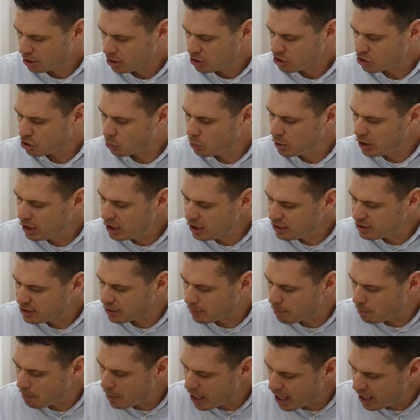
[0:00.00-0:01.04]
So we need to
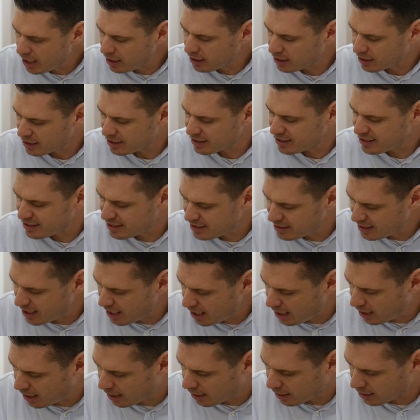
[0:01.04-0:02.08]
make a
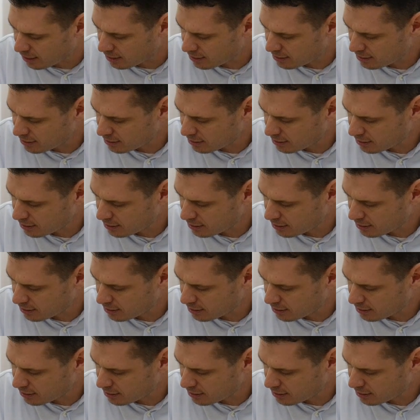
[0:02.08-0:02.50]
stand.